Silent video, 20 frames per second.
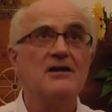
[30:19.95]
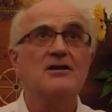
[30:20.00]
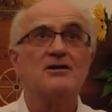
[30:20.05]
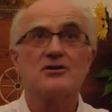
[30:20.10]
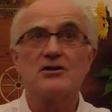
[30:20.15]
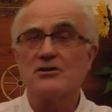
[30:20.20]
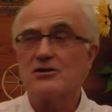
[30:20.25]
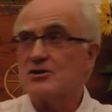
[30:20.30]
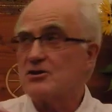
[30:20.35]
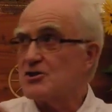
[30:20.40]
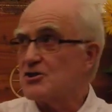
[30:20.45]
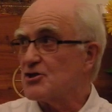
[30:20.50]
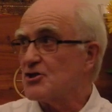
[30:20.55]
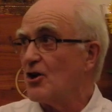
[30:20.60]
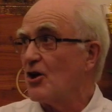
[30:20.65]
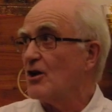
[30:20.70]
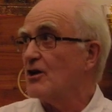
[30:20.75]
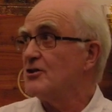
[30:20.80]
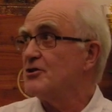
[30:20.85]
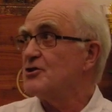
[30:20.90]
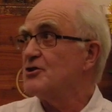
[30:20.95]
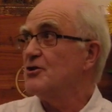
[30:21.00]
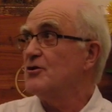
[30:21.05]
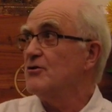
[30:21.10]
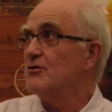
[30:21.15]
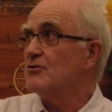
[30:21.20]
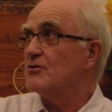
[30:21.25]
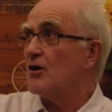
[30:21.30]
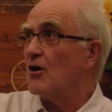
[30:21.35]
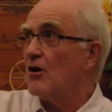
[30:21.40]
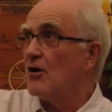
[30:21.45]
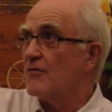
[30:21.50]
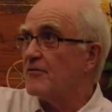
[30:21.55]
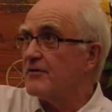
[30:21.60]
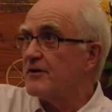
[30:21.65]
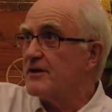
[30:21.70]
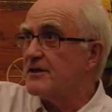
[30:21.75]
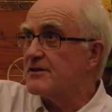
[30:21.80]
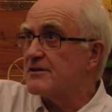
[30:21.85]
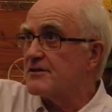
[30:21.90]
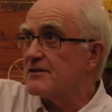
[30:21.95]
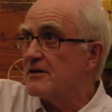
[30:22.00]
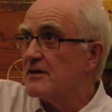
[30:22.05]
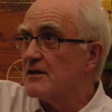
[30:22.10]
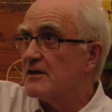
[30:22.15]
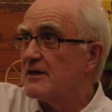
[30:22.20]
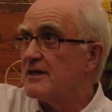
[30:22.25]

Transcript: to the solitude of his